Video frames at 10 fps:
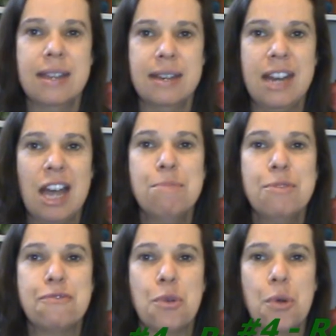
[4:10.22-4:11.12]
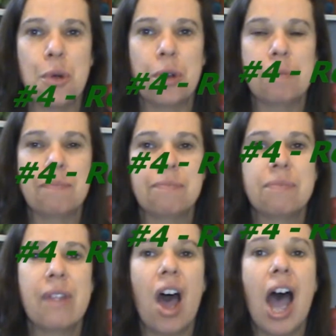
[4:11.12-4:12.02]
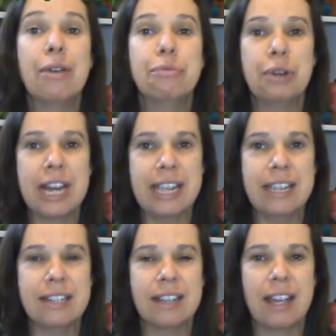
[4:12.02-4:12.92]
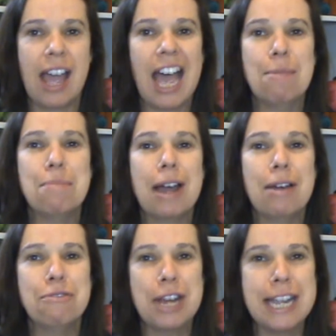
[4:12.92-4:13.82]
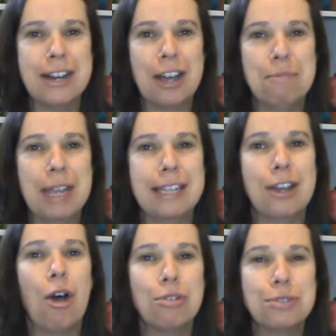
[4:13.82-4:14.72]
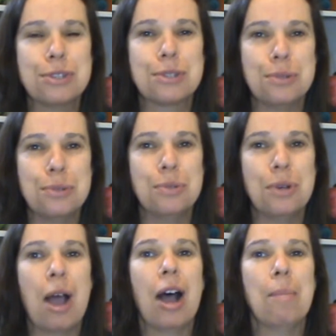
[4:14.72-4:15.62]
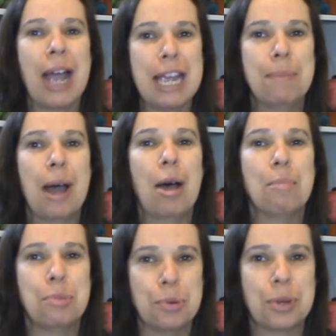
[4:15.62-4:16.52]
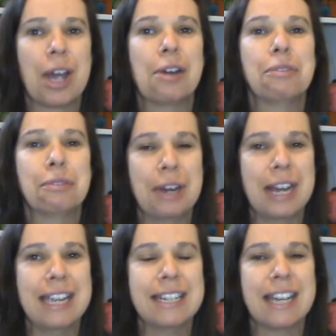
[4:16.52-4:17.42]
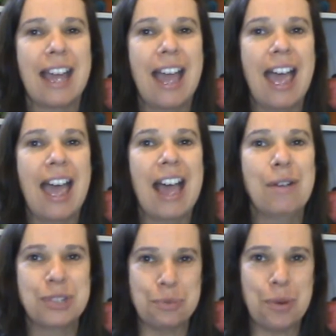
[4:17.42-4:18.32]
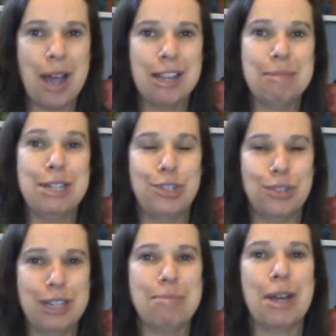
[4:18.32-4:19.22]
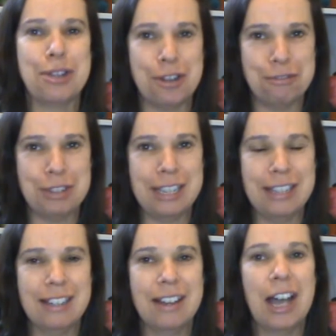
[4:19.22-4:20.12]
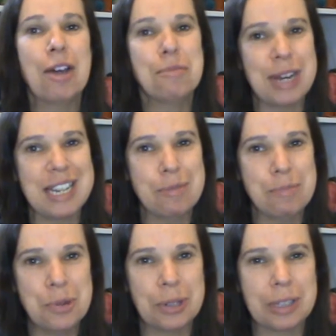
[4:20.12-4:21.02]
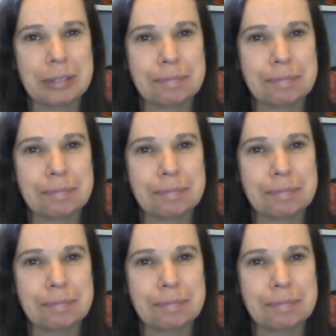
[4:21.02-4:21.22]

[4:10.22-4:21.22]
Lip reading: Number 4, I read. And by read, I mean old school paper book read. So while I'm enjoying my coffee, I'm reading a book.